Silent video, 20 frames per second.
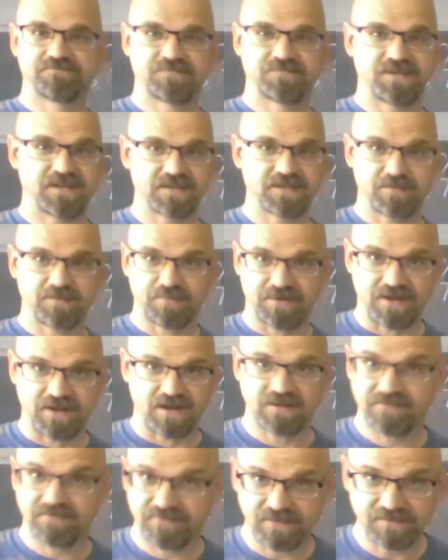being a
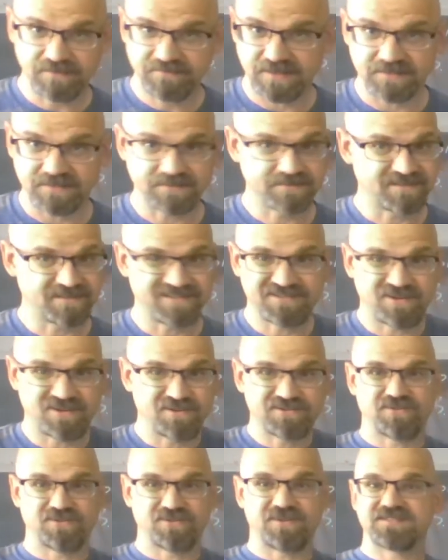pornographer, that's
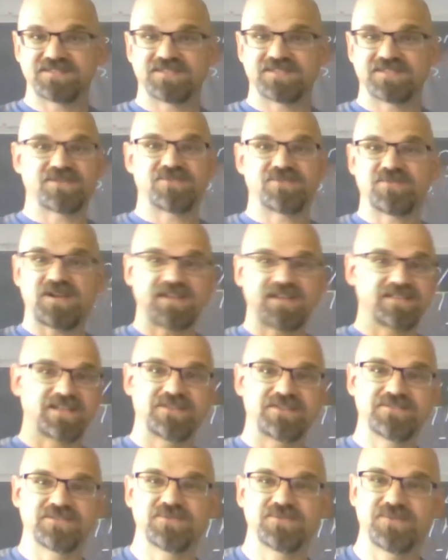her choice, that's her right.
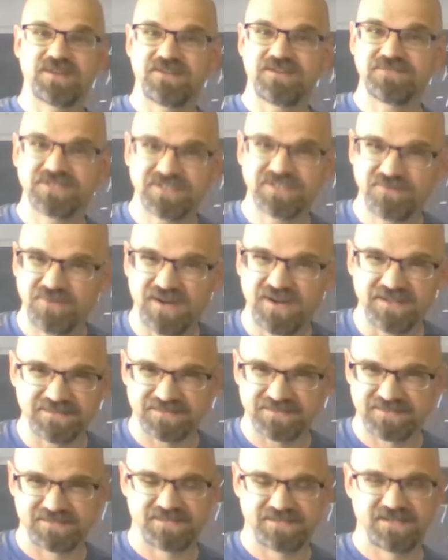Let her do whatever she
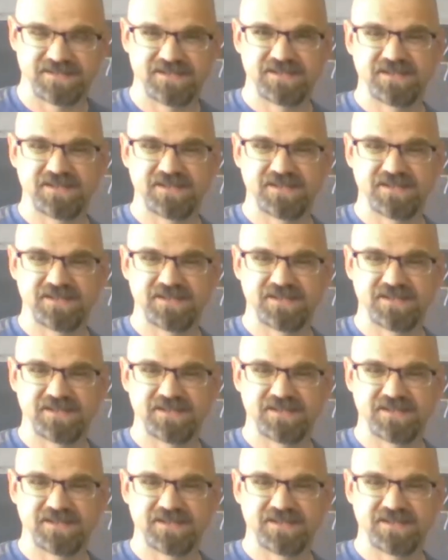wants.